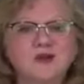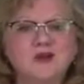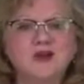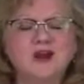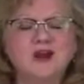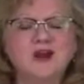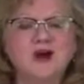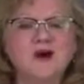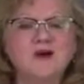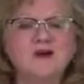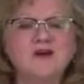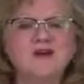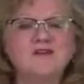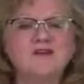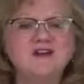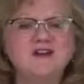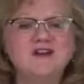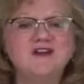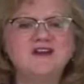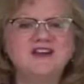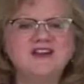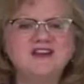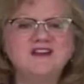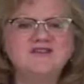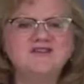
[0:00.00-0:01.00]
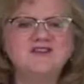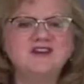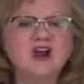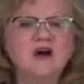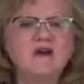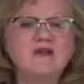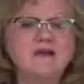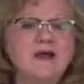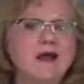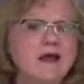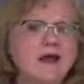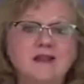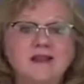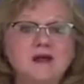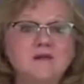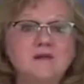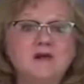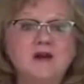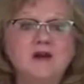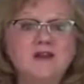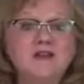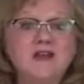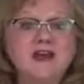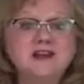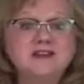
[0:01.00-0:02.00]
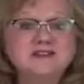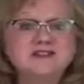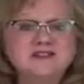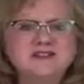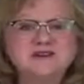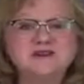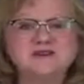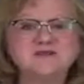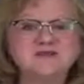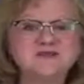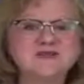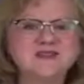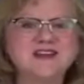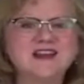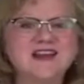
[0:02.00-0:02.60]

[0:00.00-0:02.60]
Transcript: You know, if you don't like it, let me know that too.